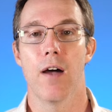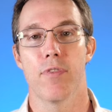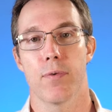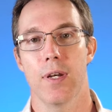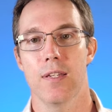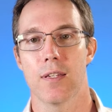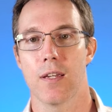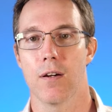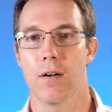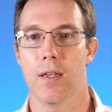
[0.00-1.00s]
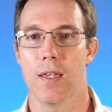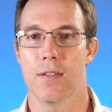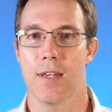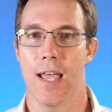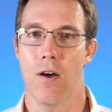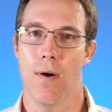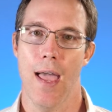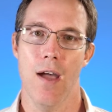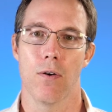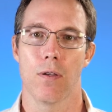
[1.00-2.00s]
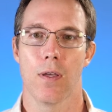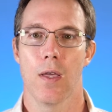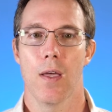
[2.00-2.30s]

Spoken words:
of 3D Secure is now out.